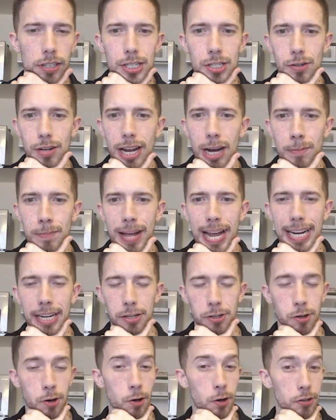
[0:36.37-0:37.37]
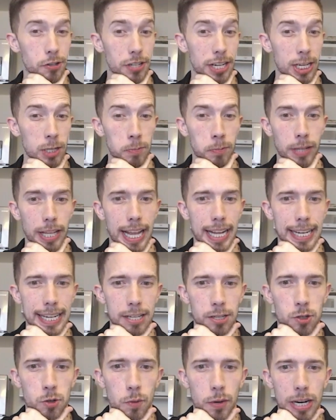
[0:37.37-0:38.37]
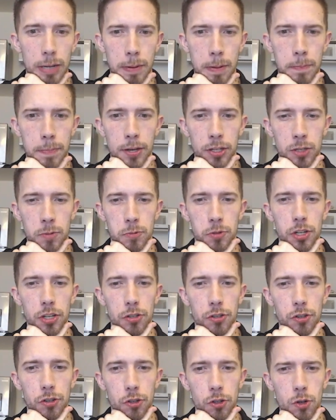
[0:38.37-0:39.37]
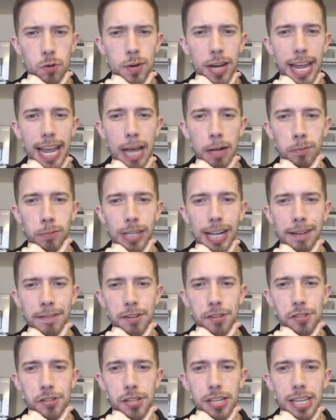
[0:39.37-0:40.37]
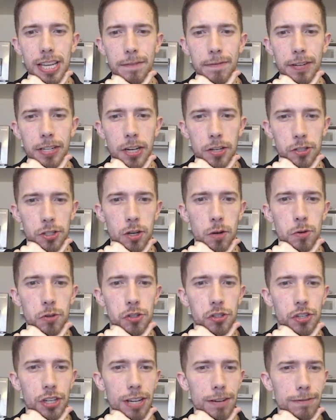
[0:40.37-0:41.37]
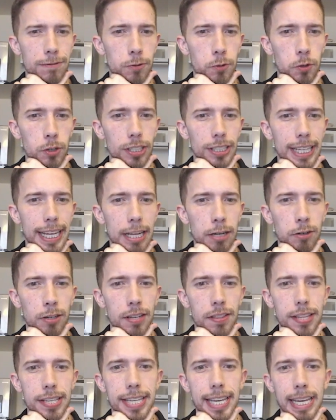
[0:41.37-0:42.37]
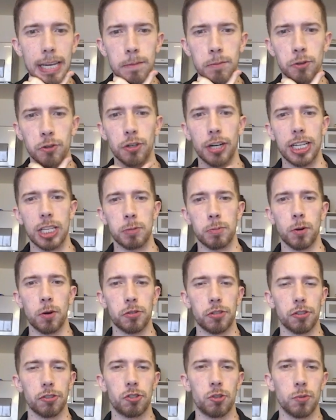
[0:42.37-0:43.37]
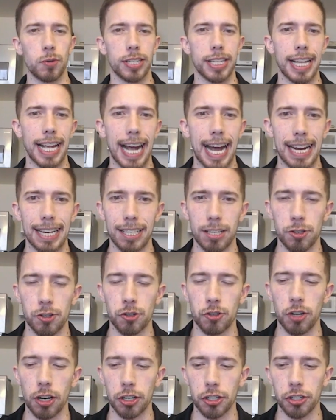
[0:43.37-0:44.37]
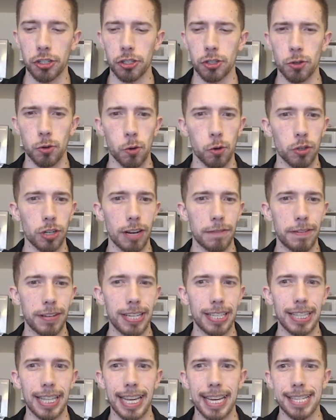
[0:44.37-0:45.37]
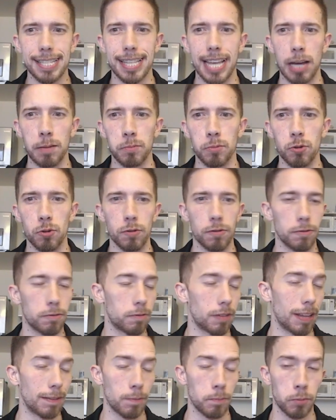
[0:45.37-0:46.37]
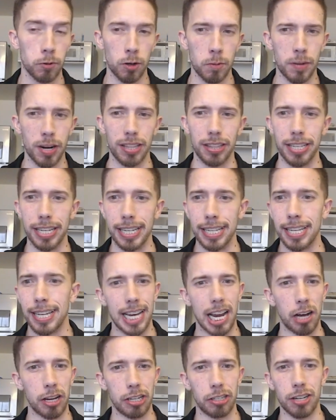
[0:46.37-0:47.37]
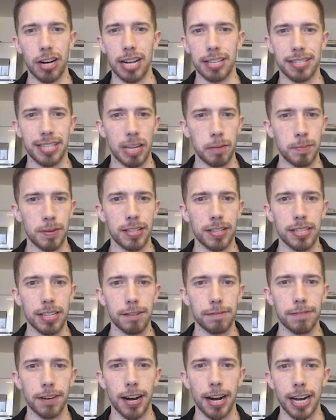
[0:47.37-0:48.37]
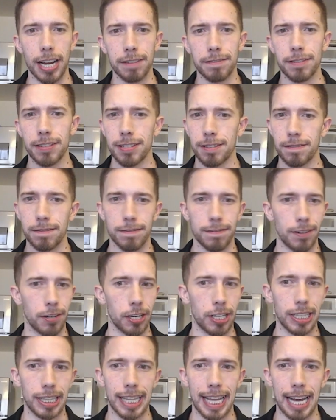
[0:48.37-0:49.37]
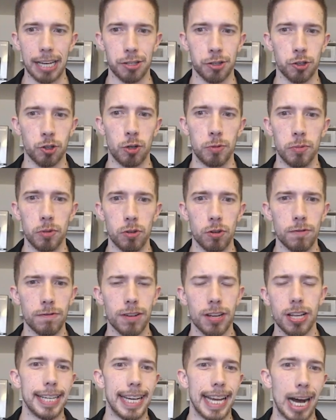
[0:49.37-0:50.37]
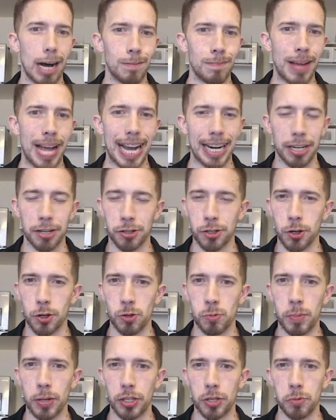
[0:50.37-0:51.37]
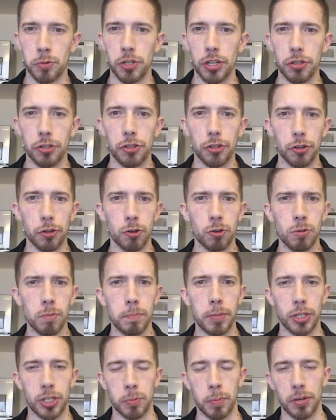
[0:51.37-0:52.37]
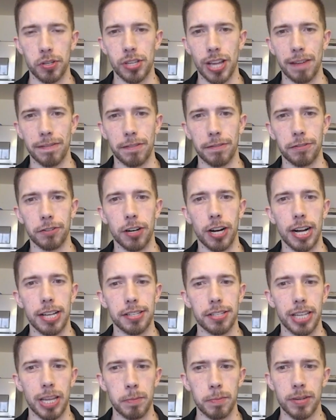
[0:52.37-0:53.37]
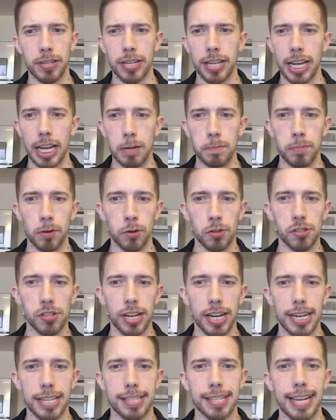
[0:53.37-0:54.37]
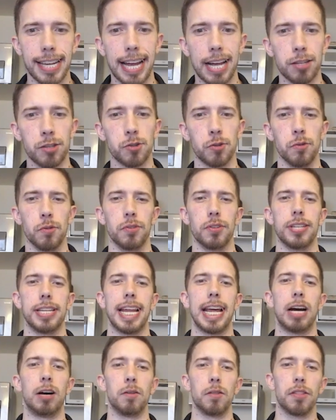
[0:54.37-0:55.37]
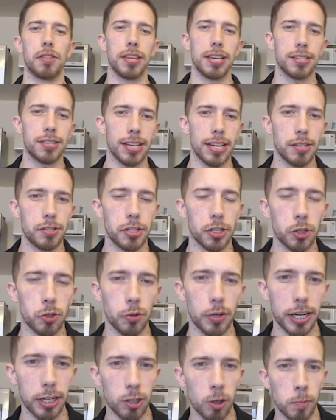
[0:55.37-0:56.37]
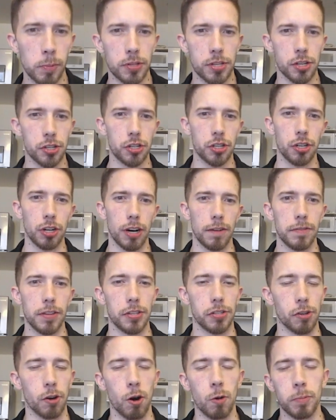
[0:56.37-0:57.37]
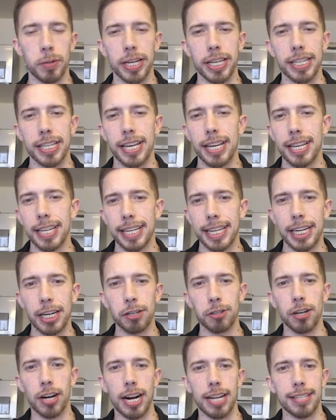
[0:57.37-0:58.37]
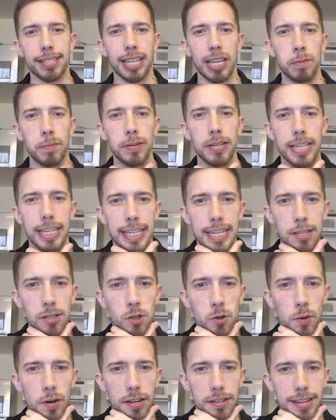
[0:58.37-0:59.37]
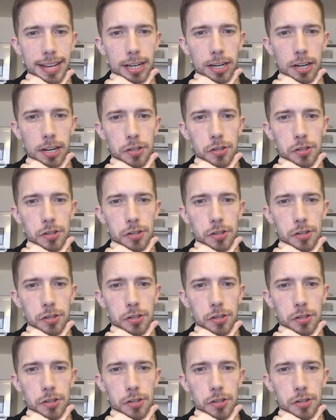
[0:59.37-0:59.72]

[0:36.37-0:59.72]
So now Magnus Carlsen, his plan is going to be bishop g2, and we'll have to see if he does go d4 later in the game, transposing to a Catalan structure, or if he delays that move even permanently. Now here Hans Niemann d5, very classical move. Now Magnus goes bishop g2, bishop e7 for Hans Niemann, and both sides castle. Now this is the critical position of this opening. Here Hans Niemann is going to take on